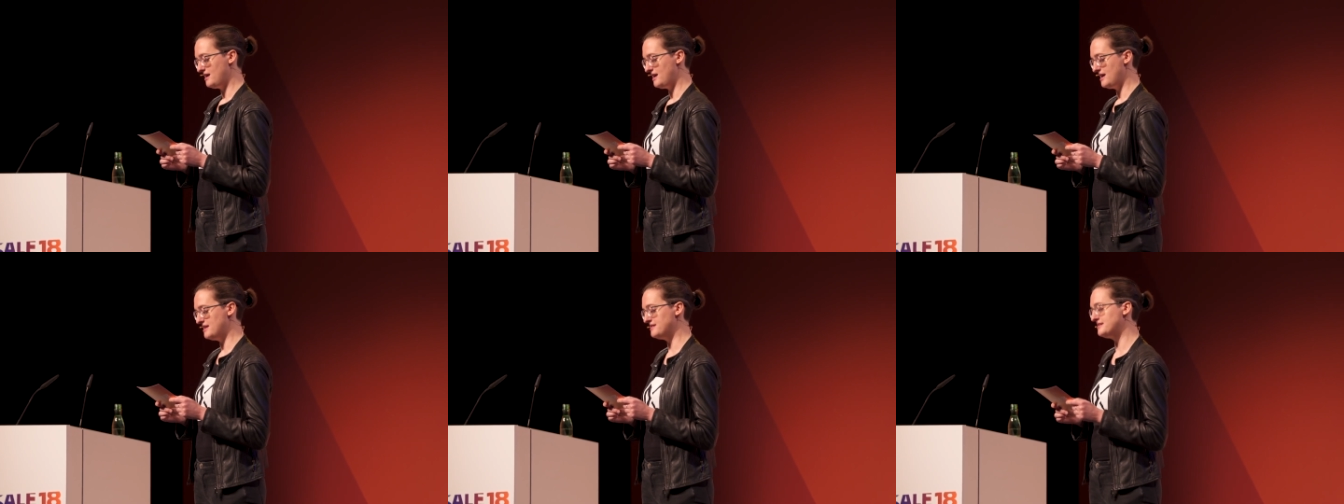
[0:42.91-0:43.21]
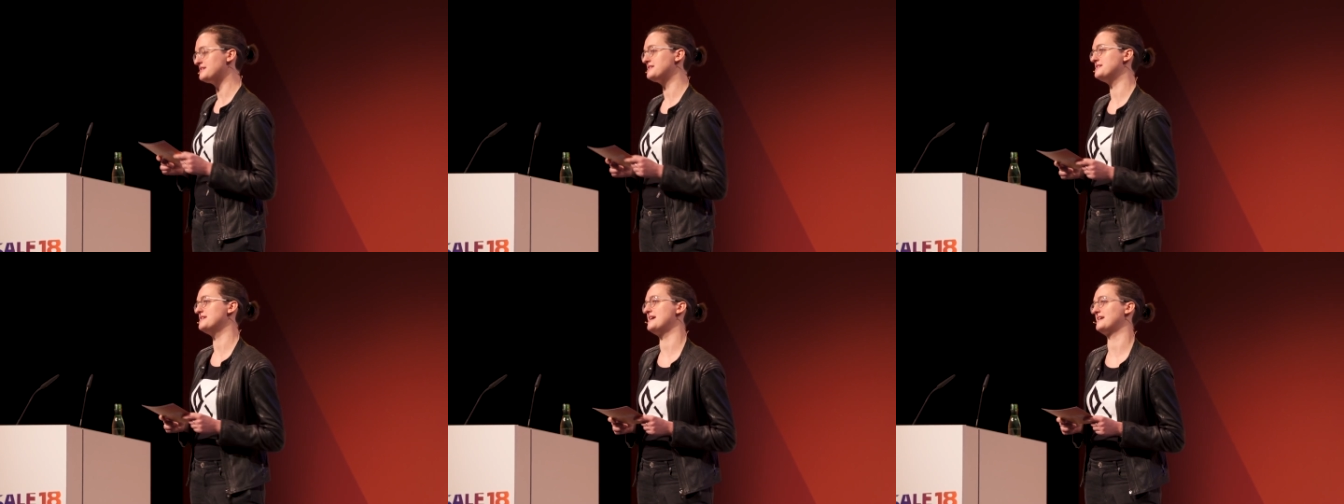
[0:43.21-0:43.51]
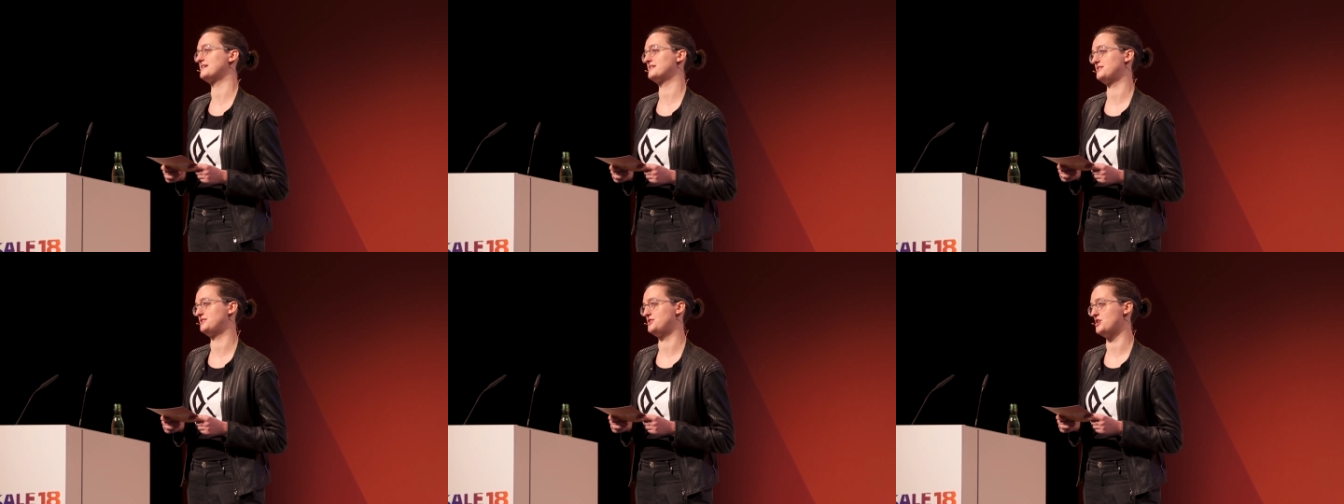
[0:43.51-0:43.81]
In this
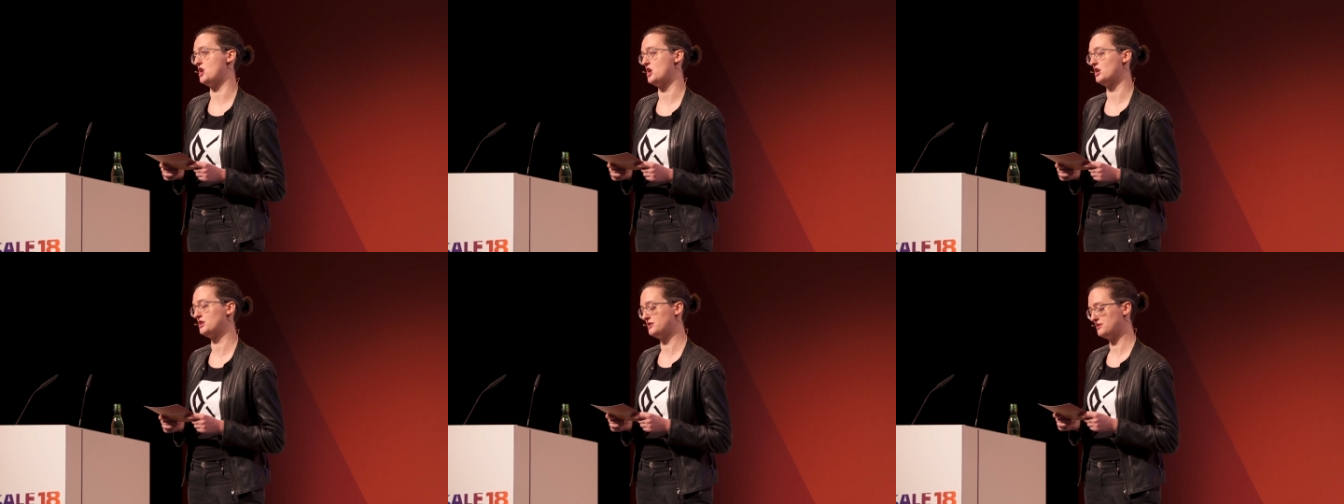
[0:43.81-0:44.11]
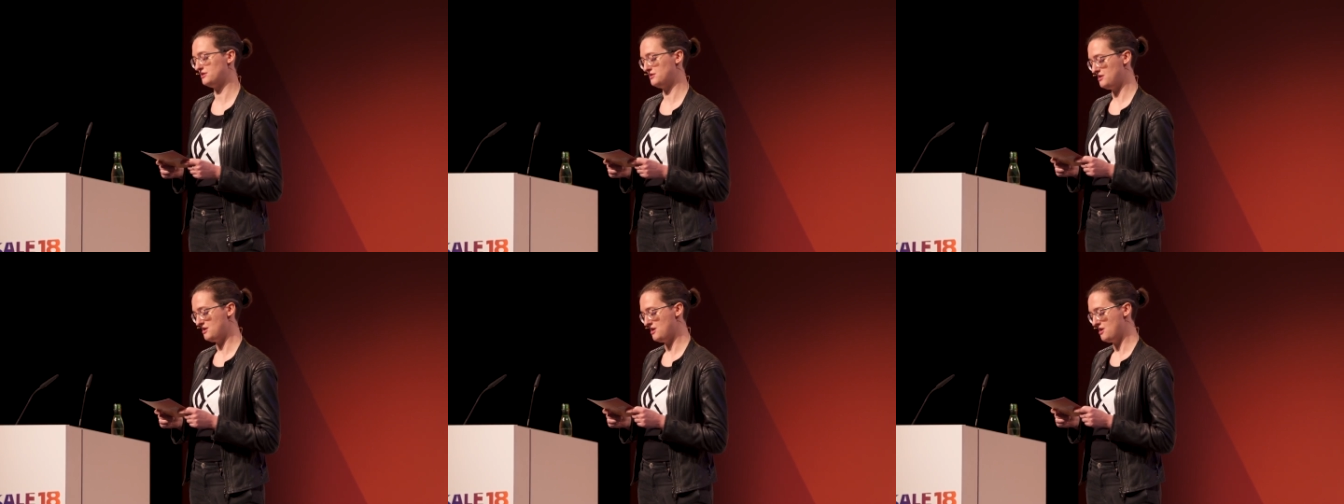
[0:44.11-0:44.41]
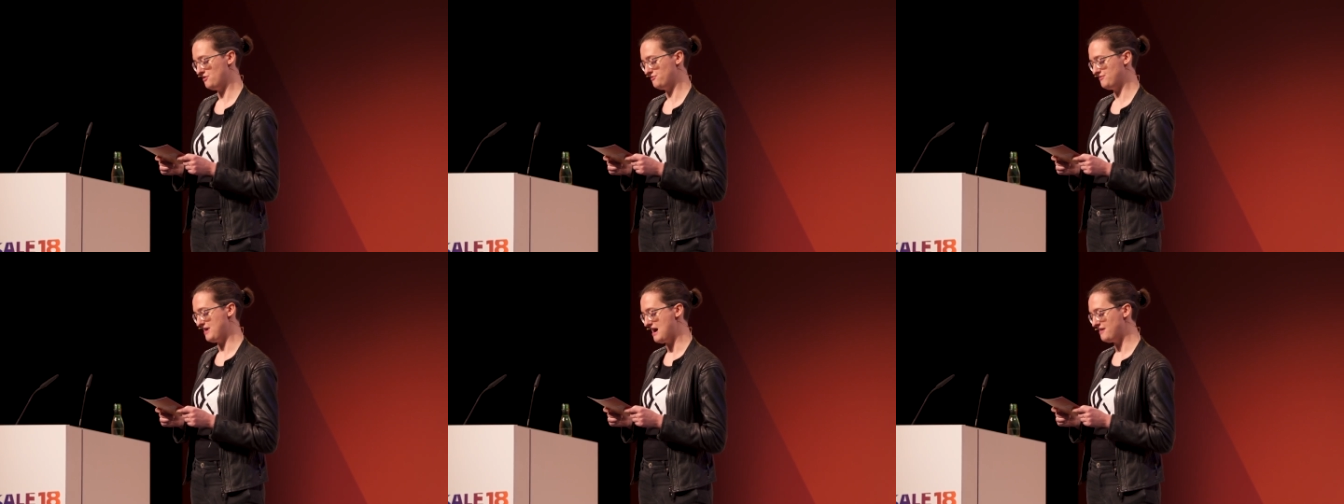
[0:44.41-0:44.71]
next talk,
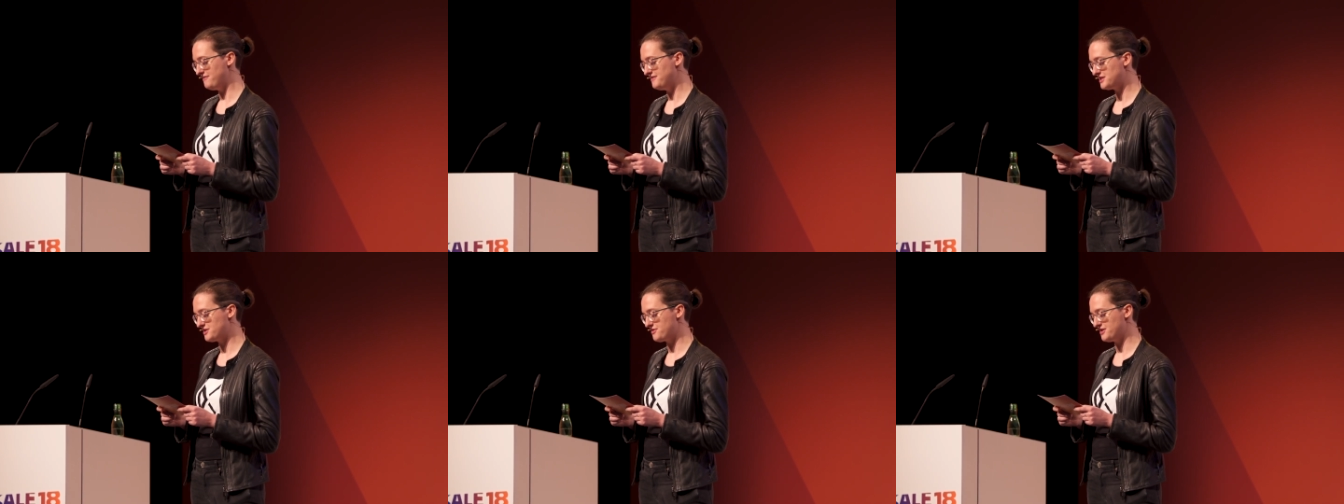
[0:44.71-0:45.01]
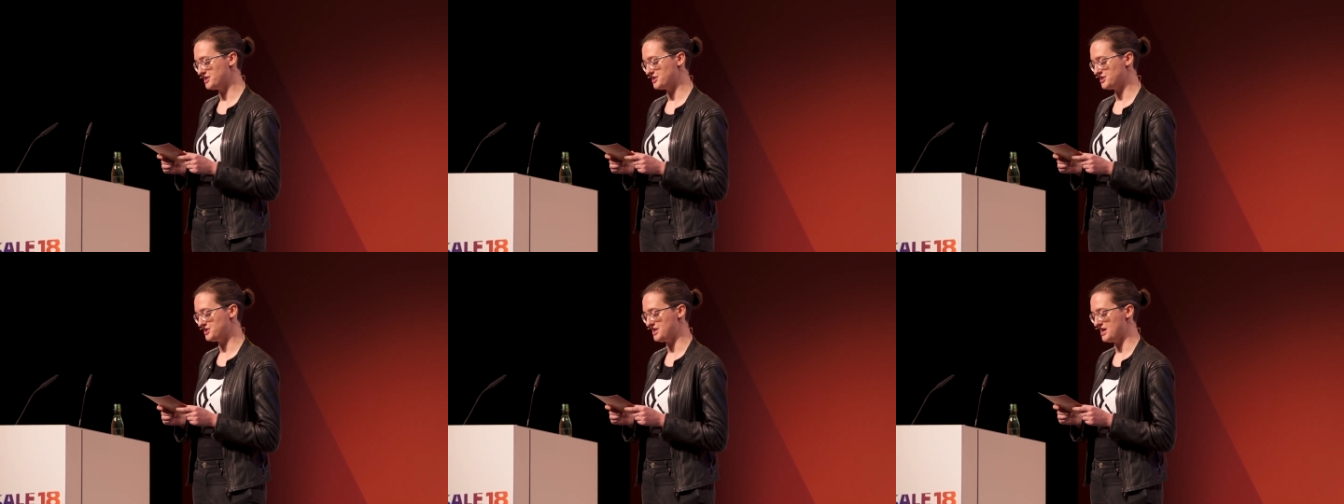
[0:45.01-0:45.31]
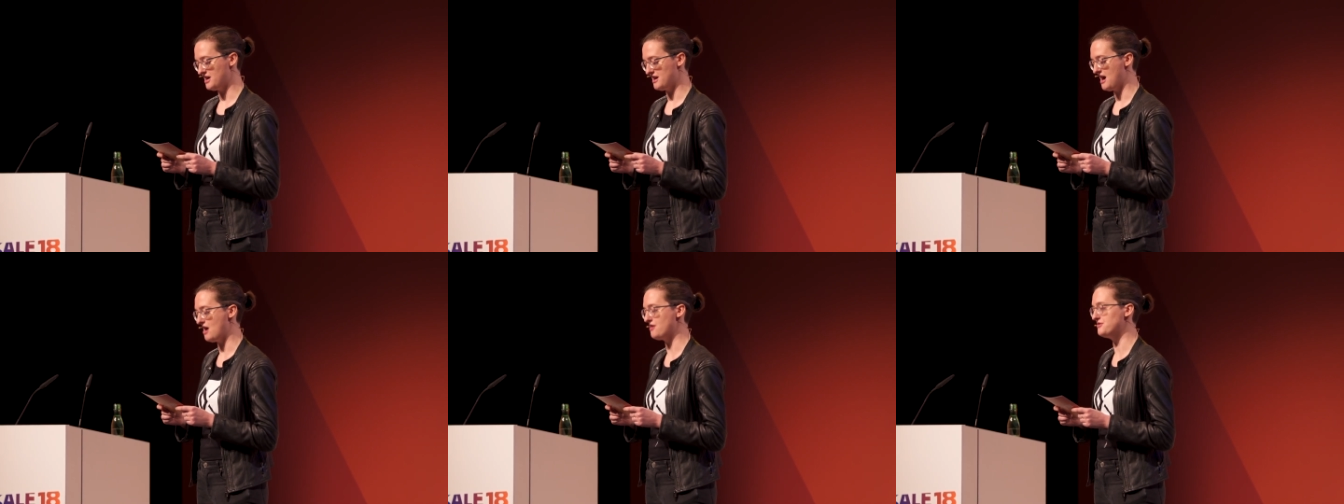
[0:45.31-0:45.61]
Ralph is going to
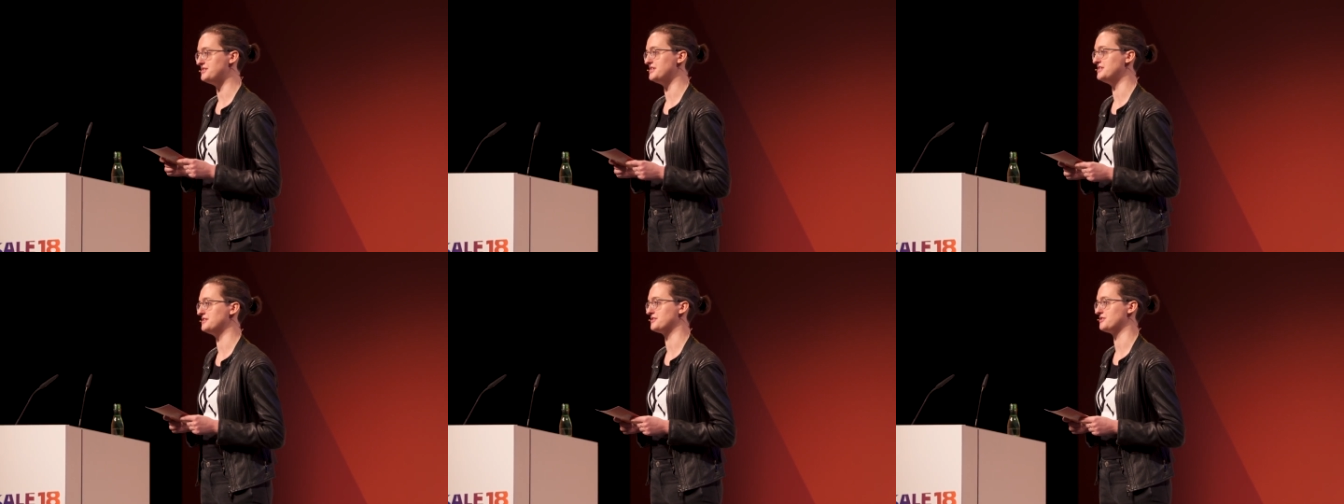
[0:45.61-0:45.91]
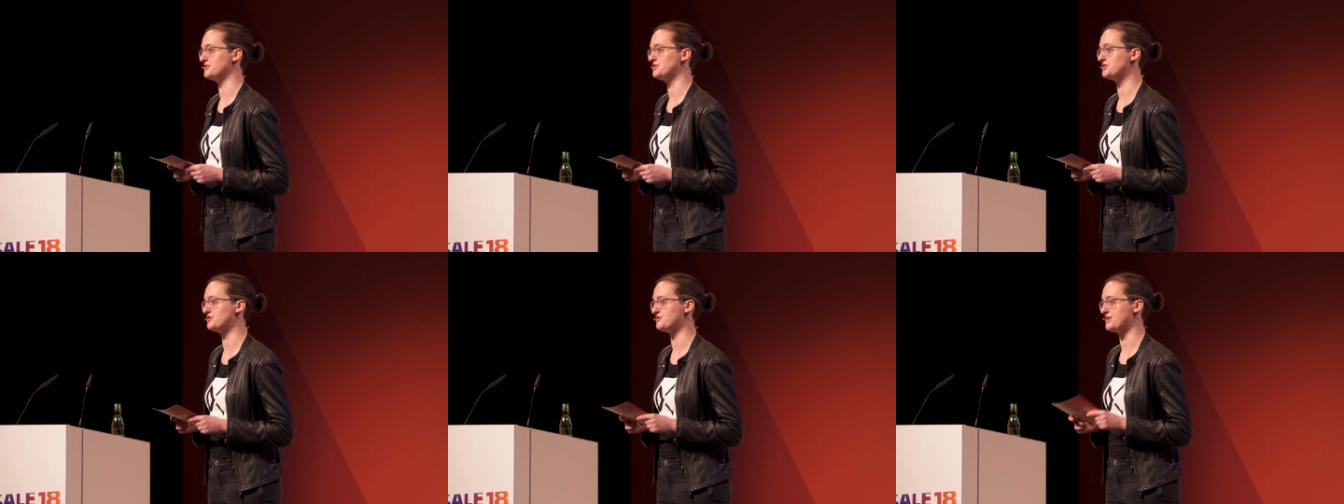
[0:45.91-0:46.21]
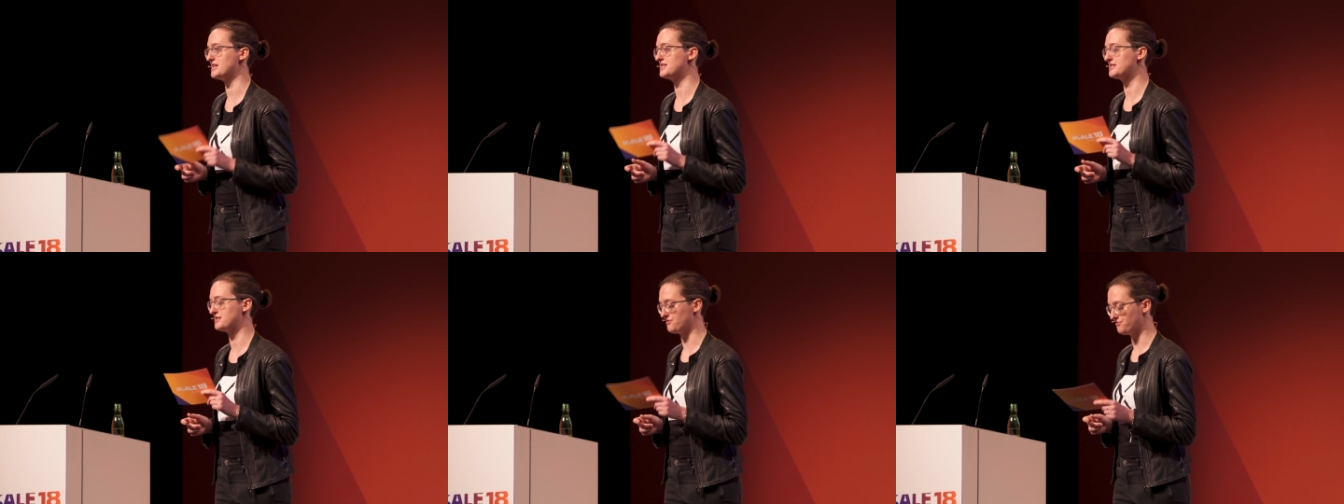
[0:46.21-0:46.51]
share how Deezer
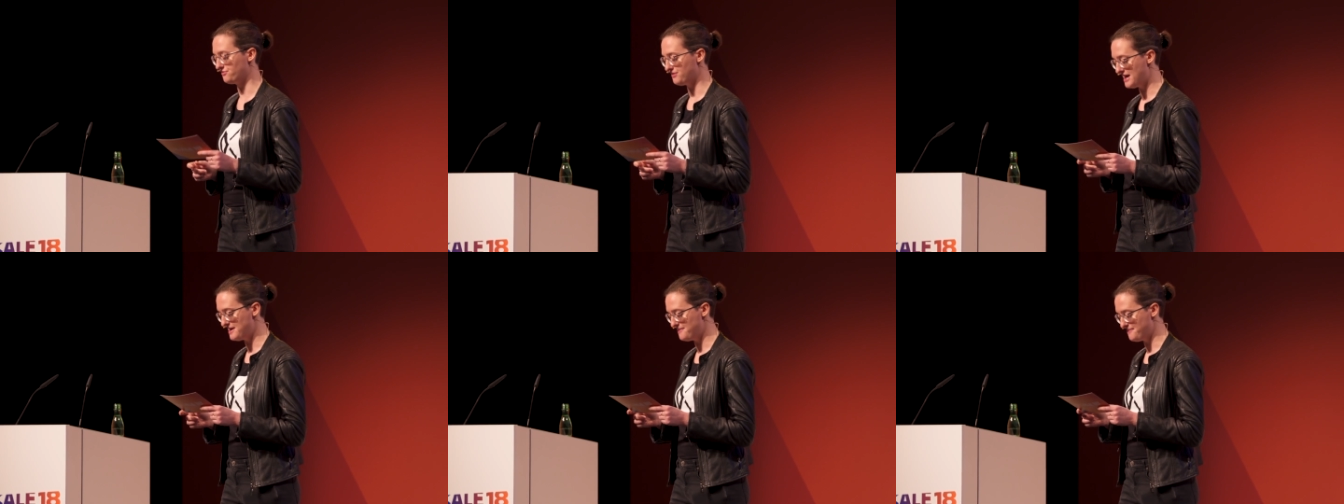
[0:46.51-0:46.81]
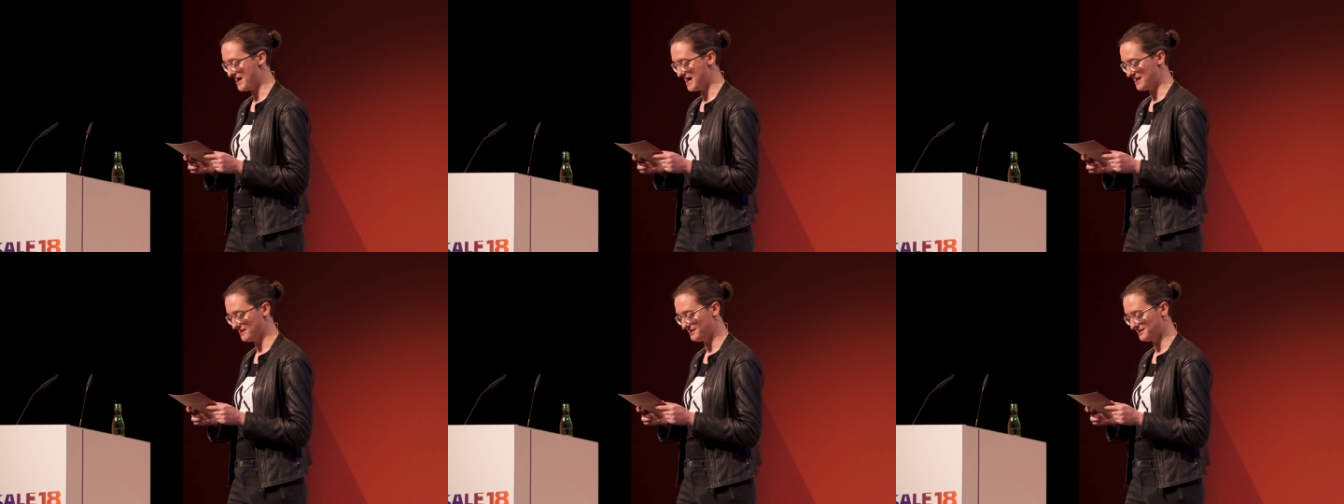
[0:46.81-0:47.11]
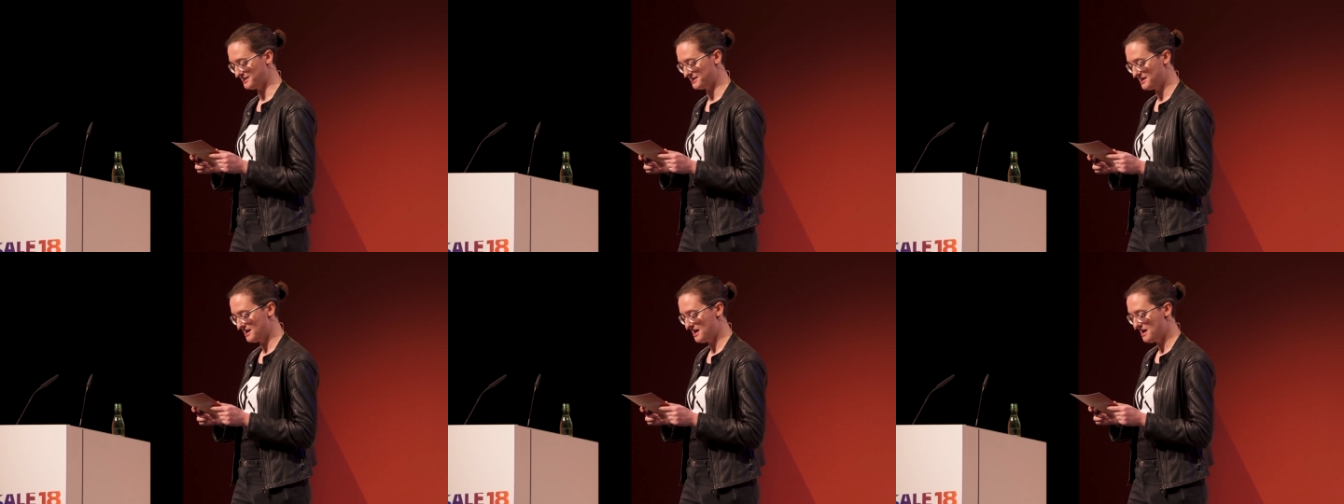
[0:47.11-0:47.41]
strikes the right
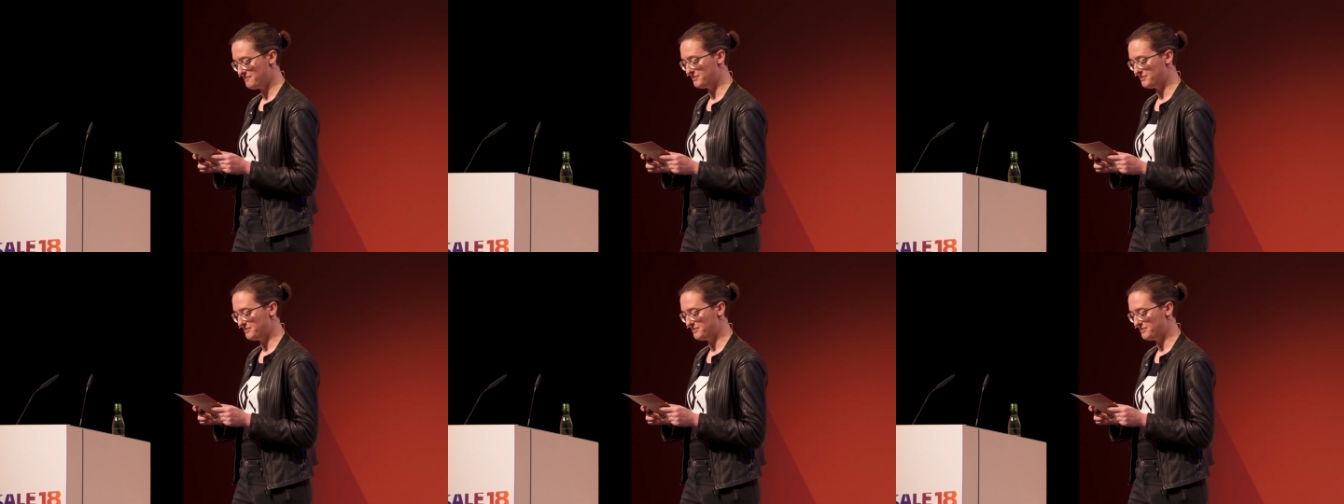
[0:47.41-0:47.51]
balance